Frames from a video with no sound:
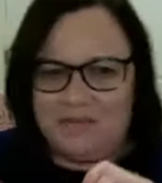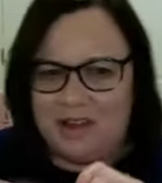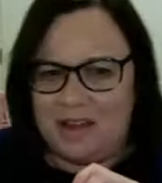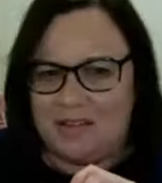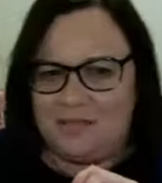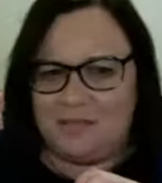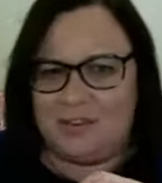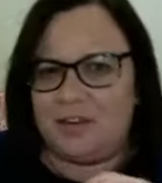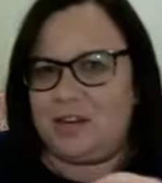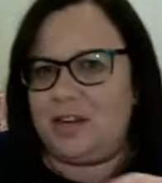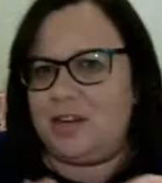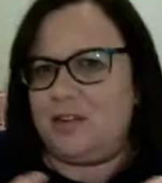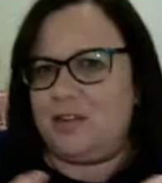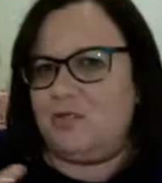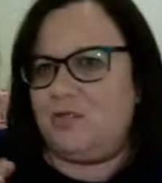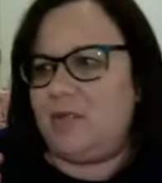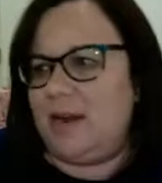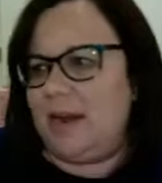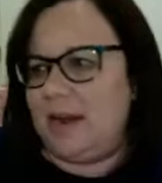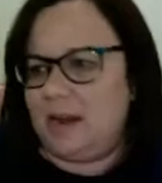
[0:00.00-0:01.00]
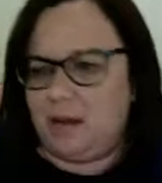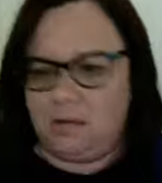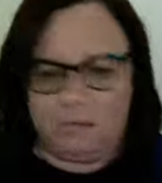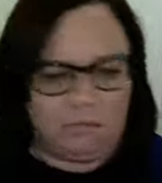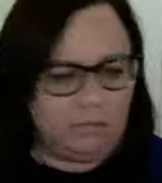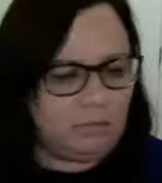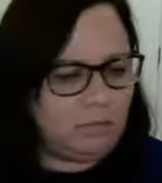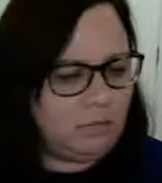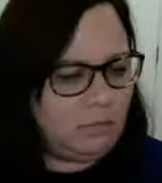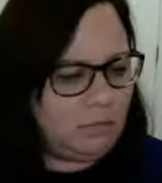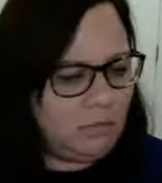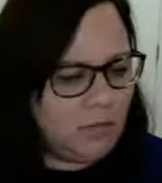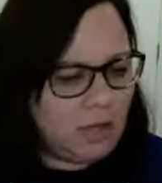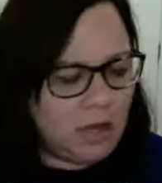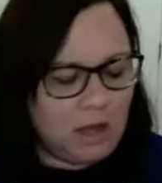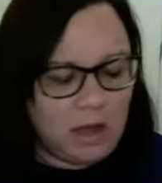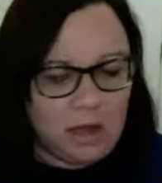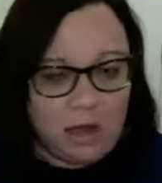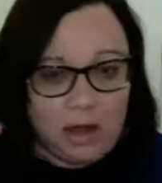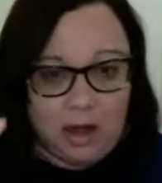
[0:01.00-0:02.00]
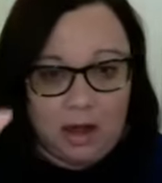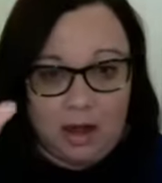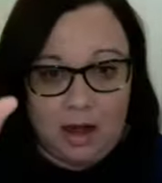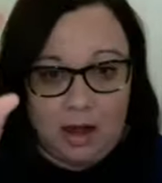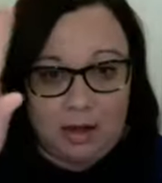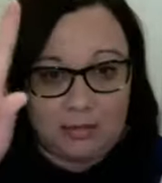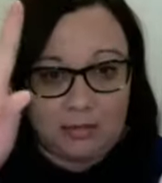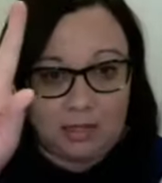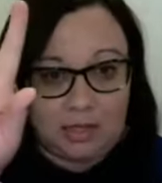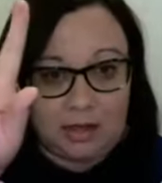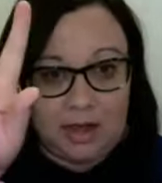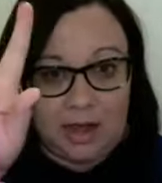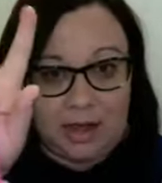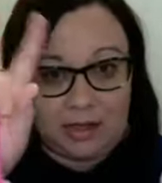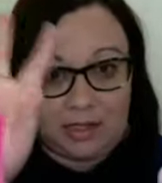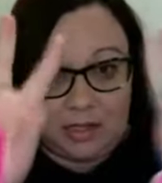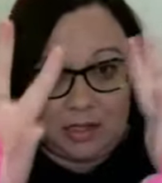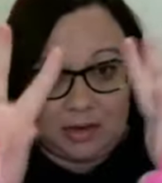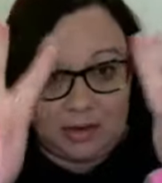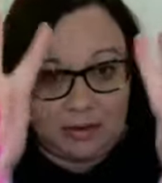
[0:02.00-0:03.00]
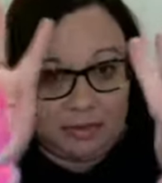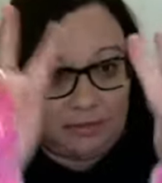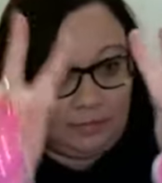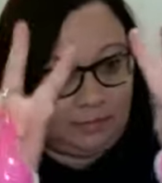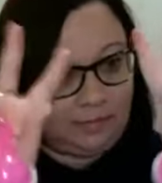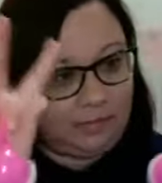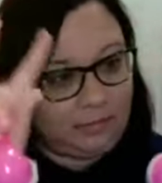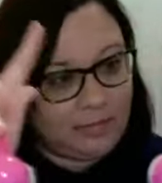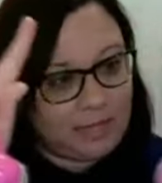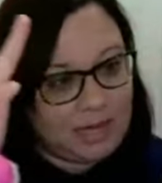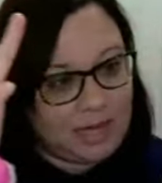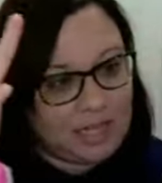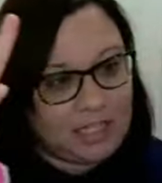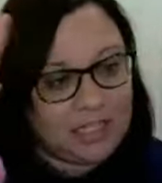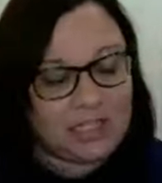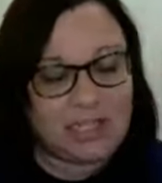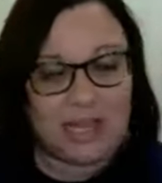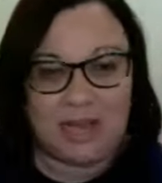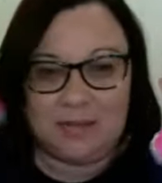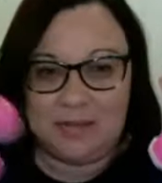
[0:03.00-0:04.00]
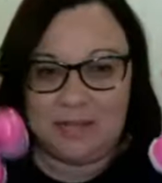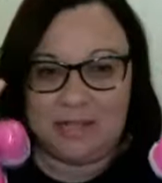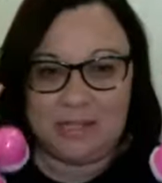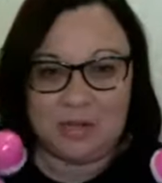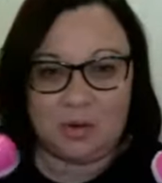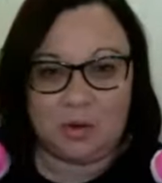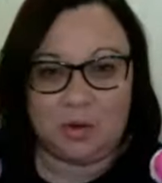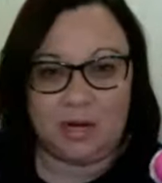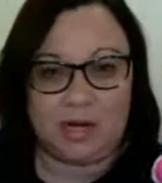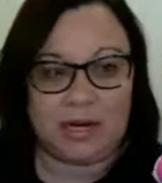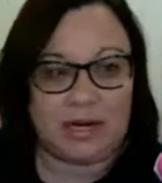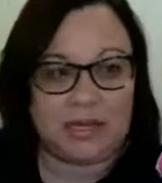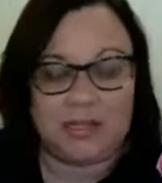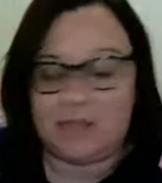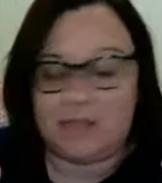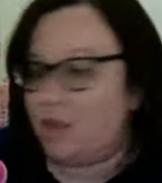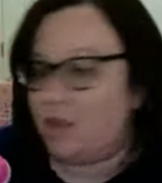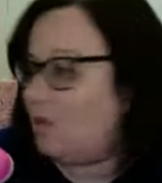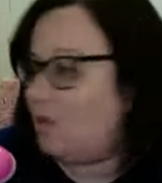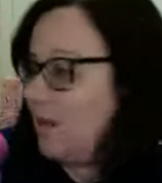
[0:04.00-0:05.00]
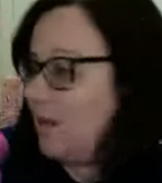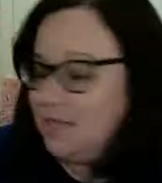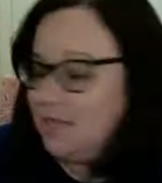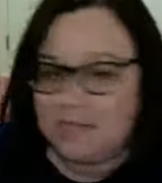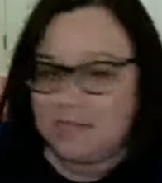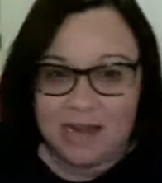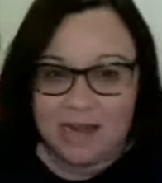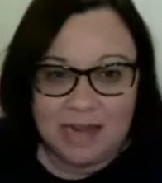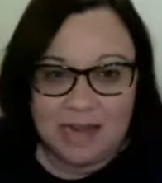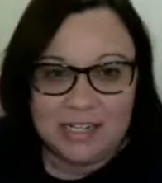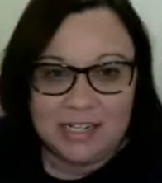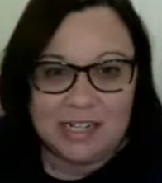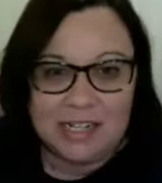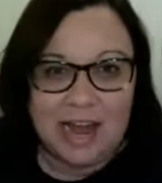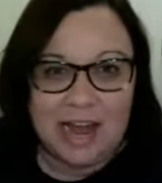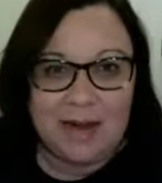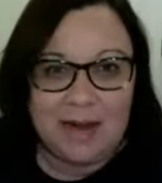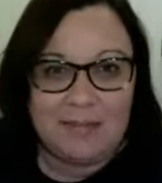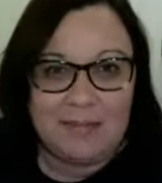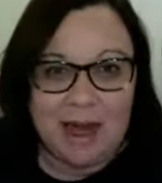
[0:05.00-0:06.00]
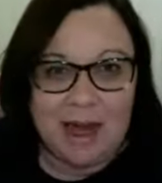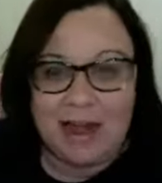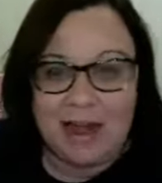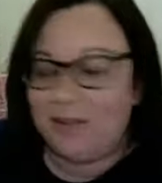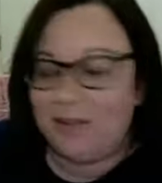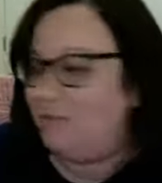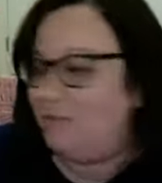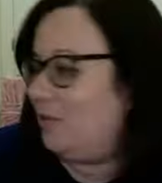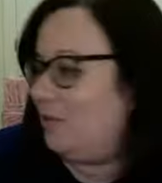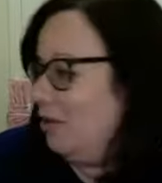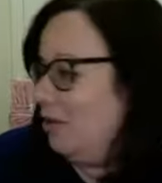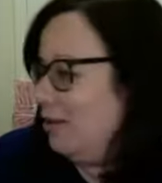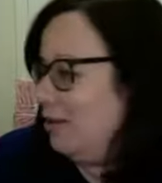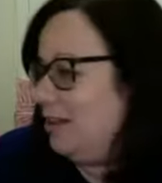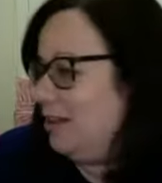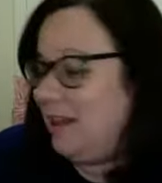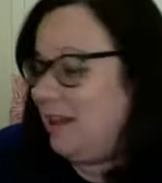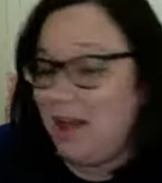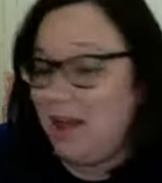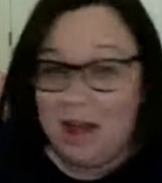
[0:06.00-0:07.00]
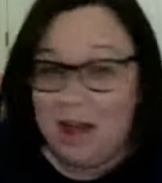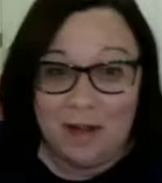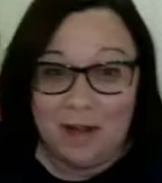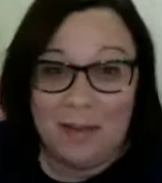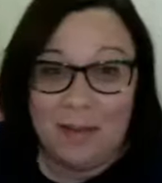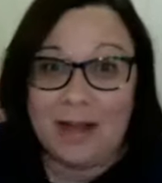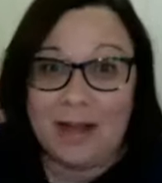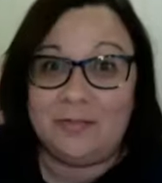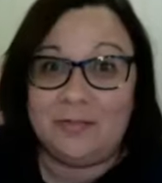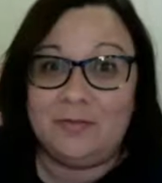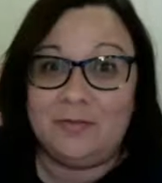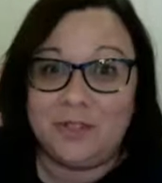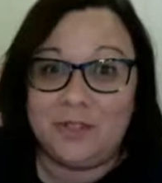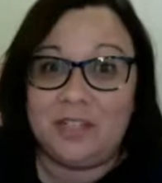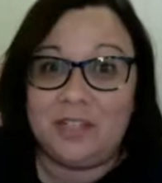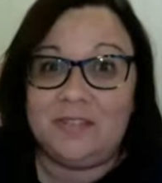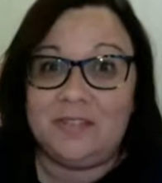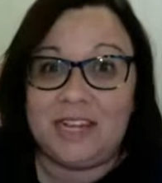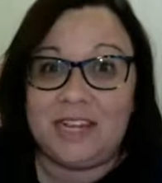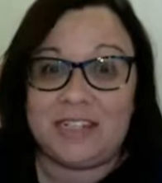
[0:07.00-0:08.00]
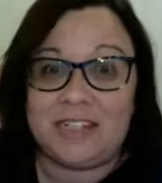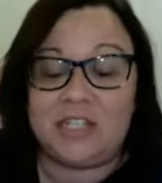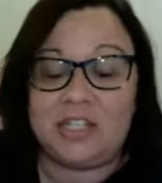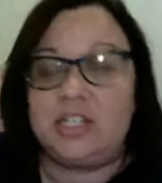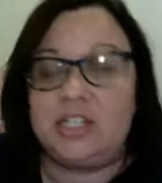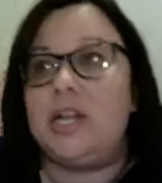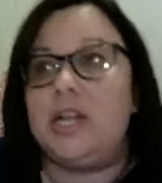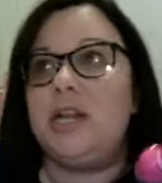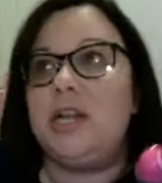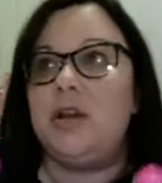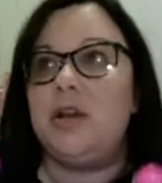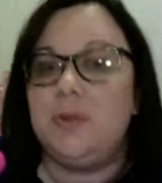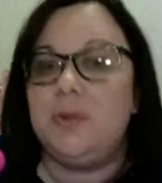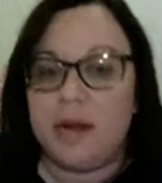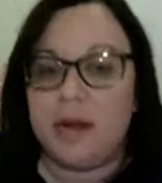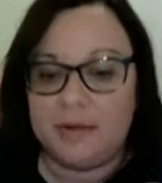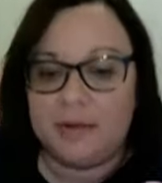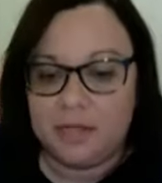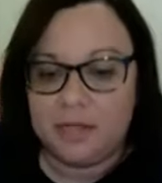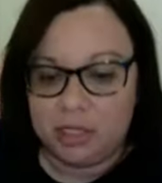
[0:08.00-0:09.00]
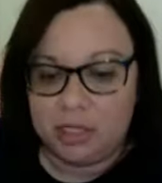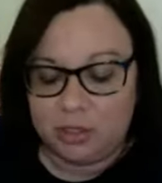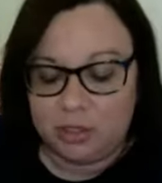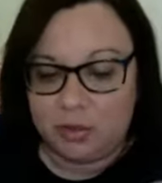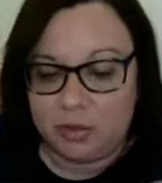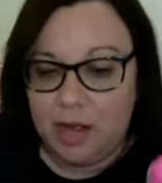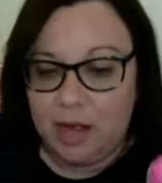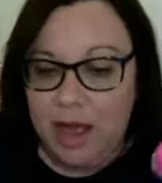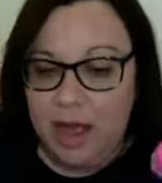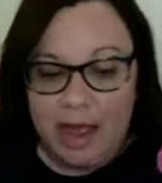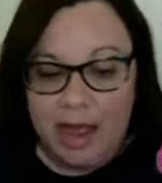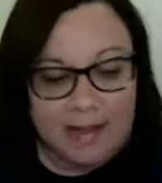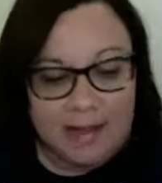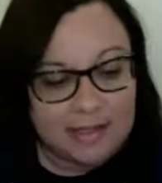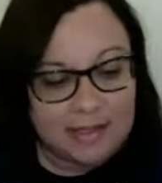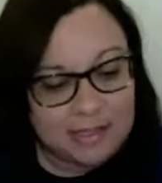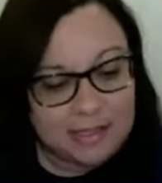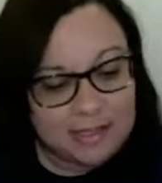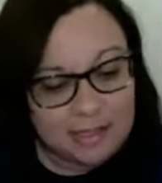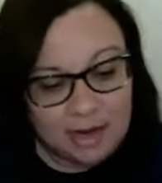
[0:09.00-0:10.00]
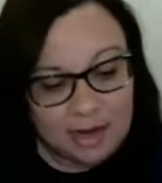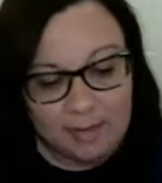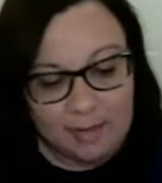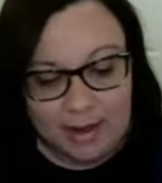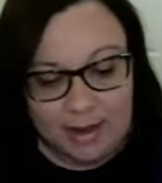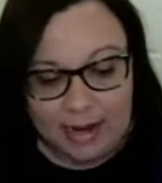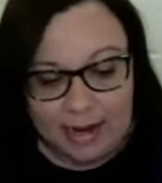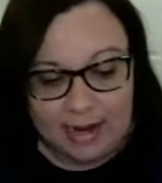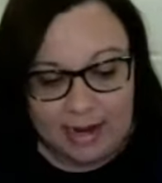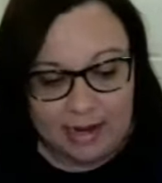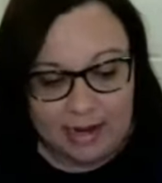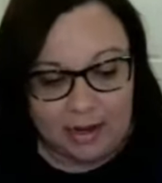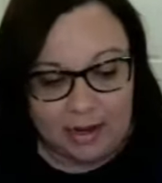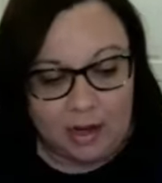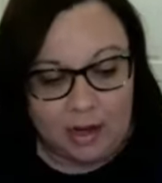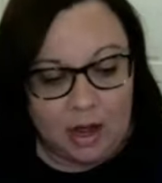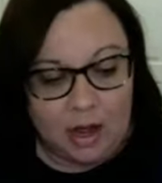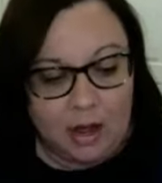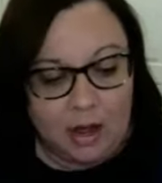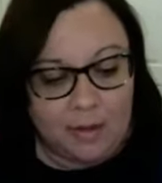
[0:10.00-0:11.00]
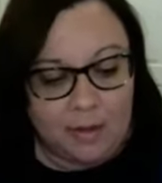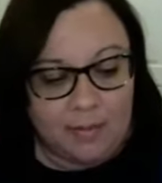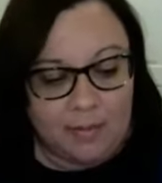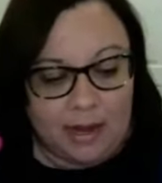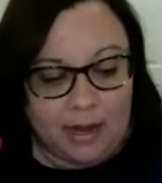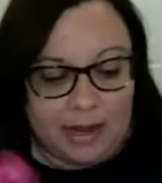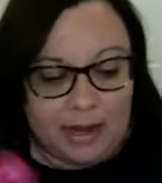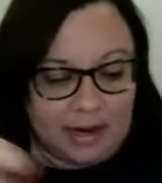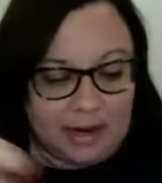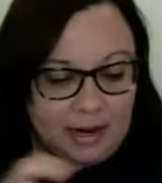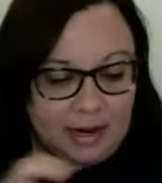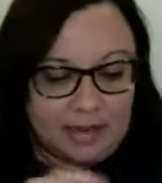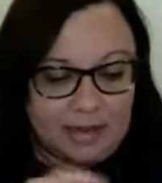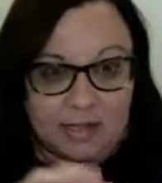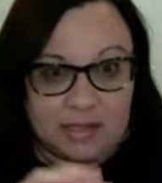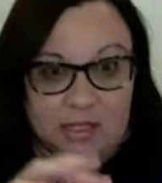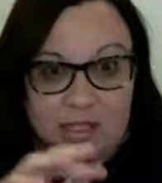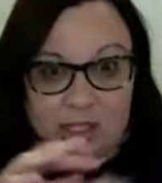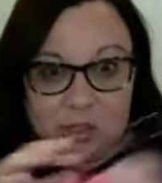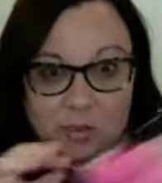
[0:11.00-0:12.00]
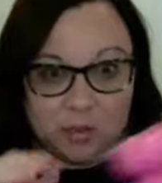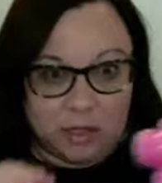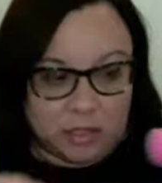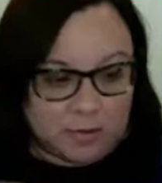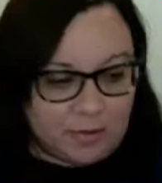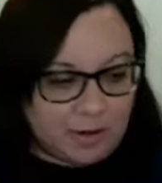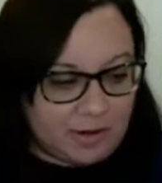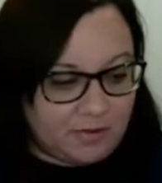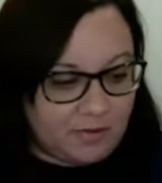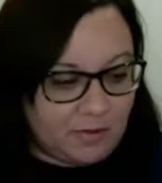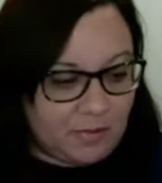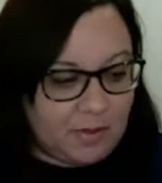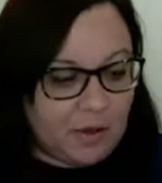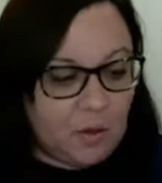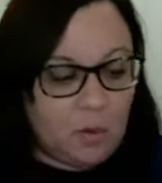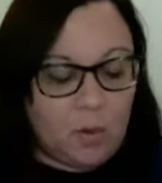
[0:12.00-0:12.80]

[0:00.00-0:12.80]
every ring. Um, so yeah, so it just keeps these organized. Otherwise, I just had a bag full, a bag full of testers. And you know what I would do? And this is not a bad idea, but this just works better for me.